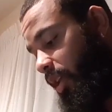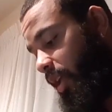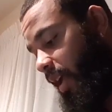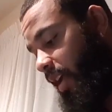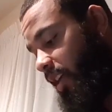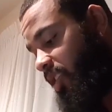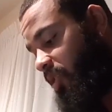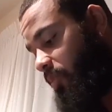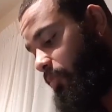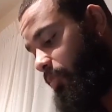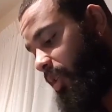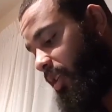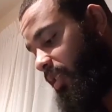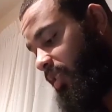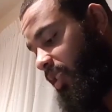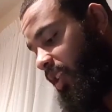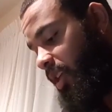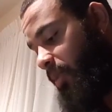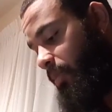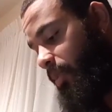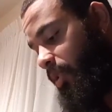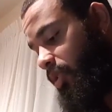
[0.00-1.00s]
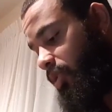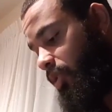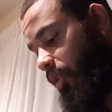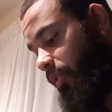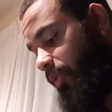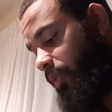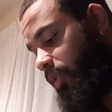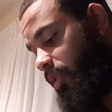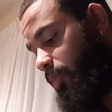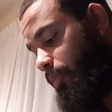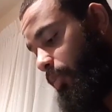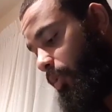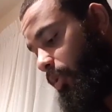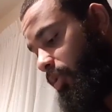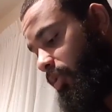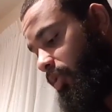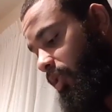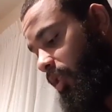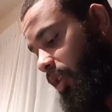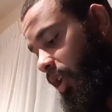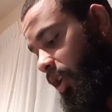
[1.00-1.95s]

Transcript: the express image of his person,